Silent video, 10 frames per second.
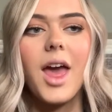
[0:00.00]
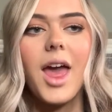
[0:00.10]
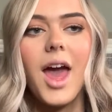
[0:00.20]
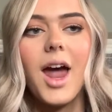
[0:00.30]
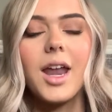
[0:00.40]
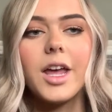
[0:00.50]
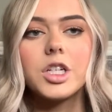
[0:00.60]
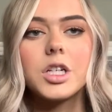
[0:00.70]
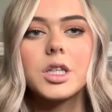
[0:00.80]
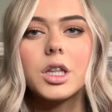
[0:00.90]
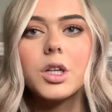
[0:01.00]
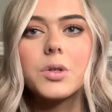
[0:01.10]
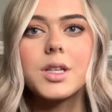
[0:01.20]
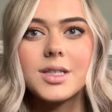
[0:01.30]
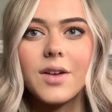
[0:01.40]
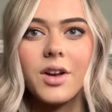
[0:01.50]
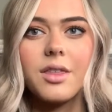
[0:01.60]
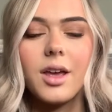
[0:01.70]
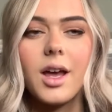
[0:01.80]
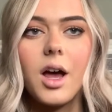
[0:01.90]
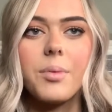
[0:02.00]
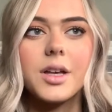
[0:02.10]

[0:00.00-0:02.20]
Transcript: and it just loosens everything up,